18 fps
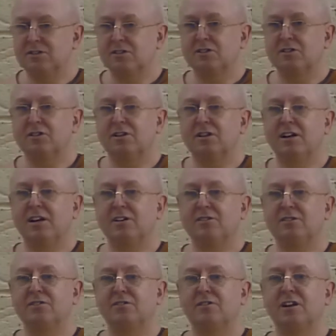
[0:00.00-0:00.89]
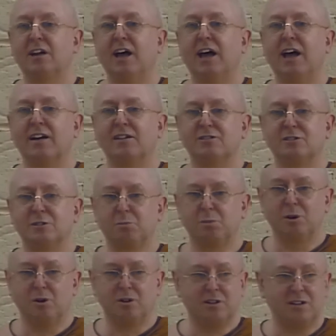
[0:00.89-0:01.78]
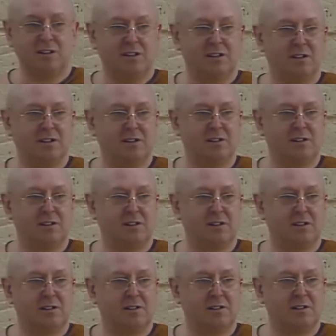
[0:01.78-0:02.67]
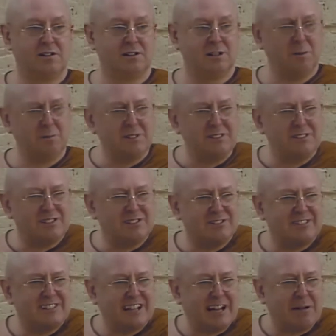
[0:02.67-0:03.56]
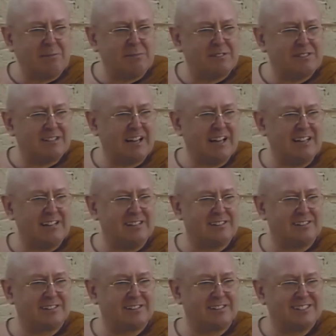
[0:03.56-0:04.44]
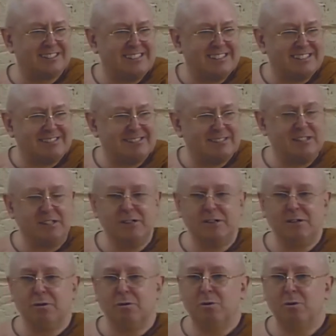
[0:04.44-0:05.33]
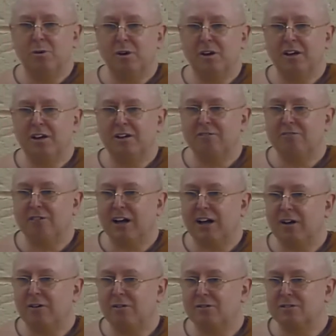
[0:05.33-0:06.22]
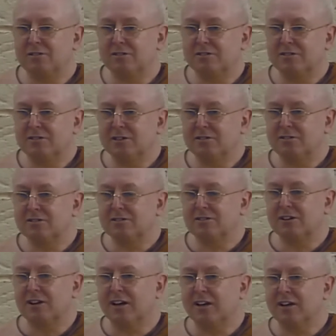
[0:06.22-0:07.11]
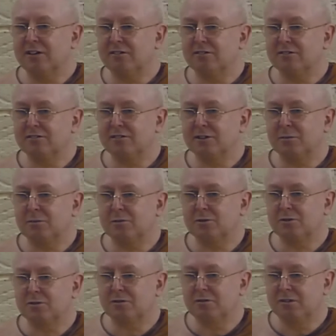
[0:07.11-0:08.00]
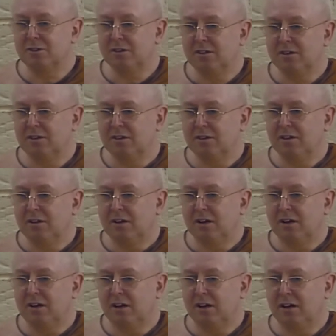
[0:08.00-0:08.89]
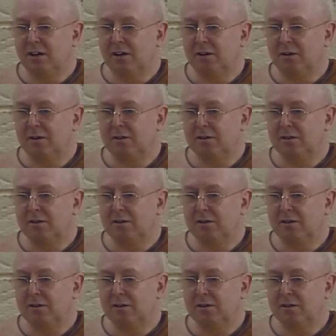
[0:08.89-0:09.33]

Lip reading: Just learn how to relax the body. Don't be so damn tense, walking around just like you're some sort of